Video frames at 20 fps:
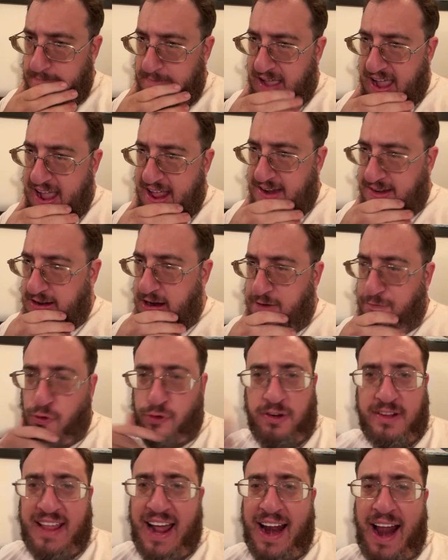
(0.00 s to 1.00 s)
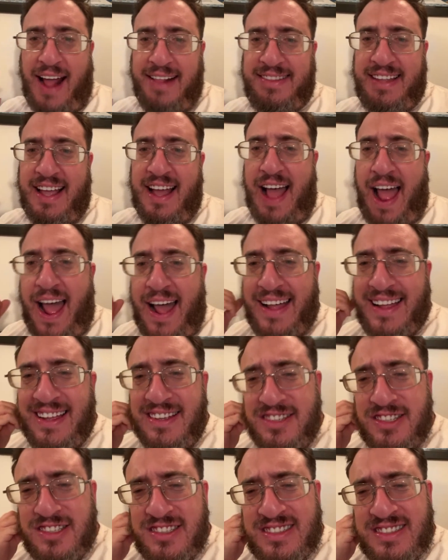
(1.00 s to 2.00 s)
And unfortunately, that idea
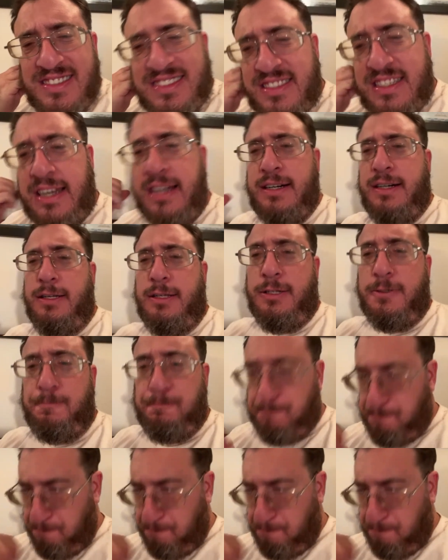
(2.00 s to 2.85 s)
is still